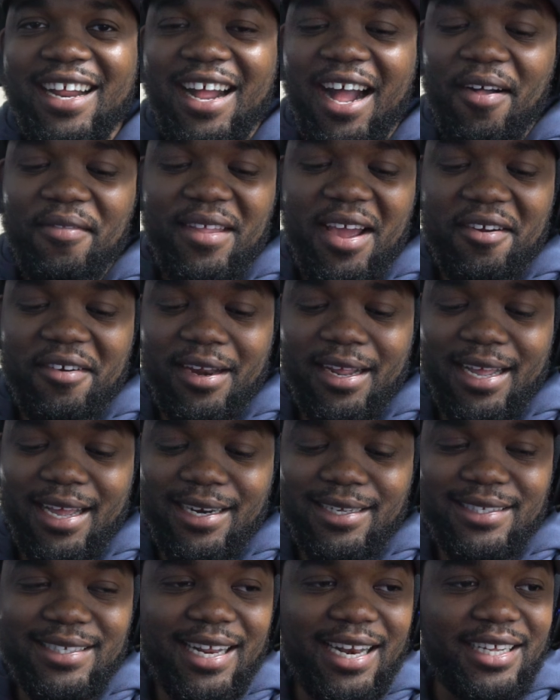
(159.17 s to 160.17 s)
I'm not really
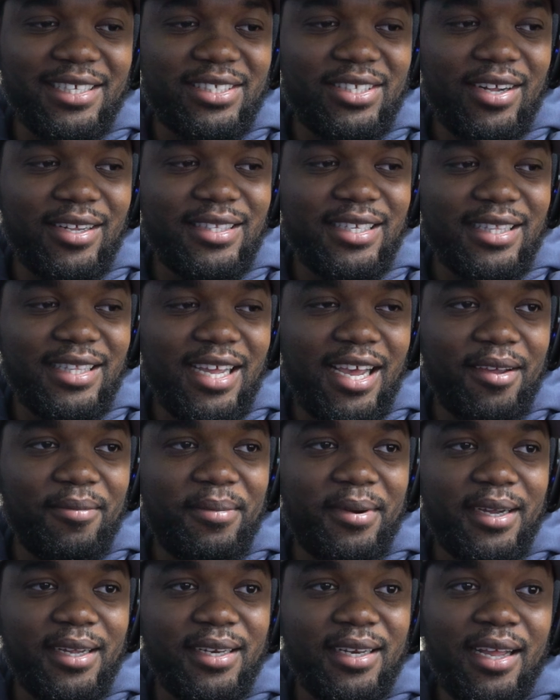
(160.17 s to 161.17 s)
gonna say let's start the day,
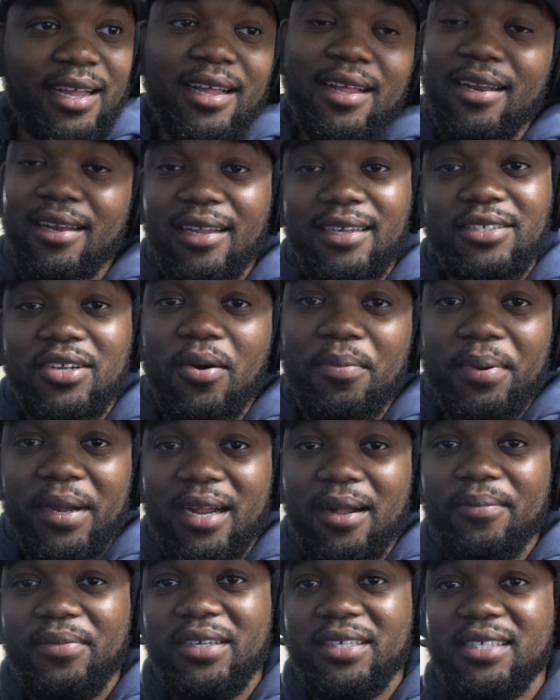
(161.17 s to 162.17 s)
but let's go
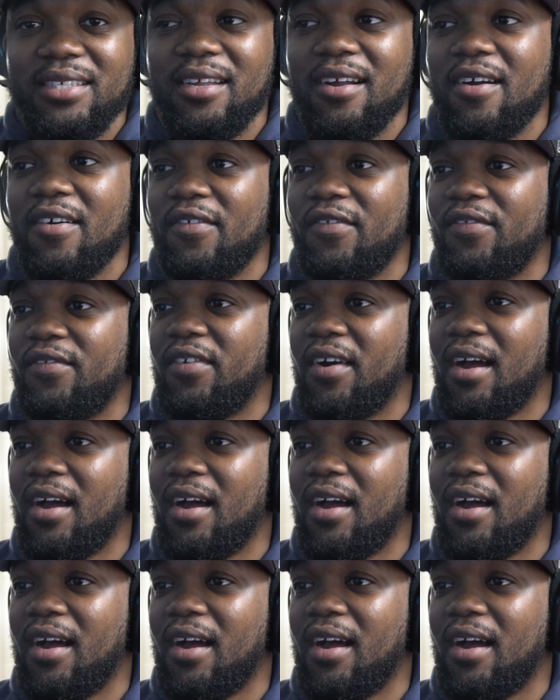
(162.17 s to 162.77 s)
pick up the stuff.